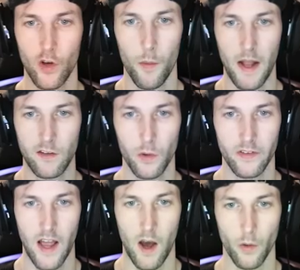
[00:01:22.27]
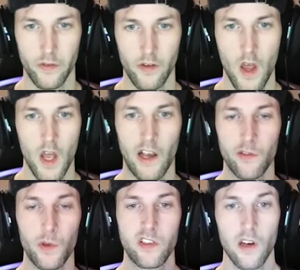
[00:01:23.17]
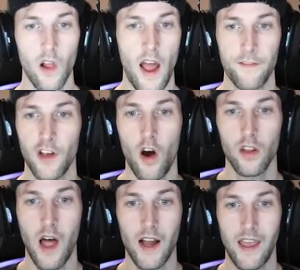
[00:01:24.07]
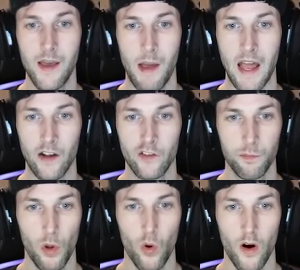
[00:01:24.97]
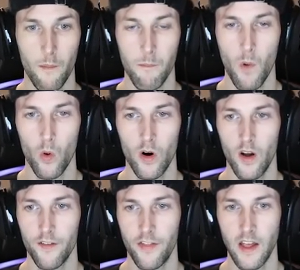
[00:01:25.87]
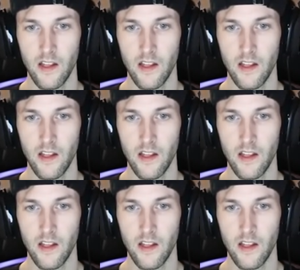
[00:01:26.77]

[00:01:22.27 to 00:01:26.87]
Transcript: go back to his house, because we still have to unlock him and explore more of the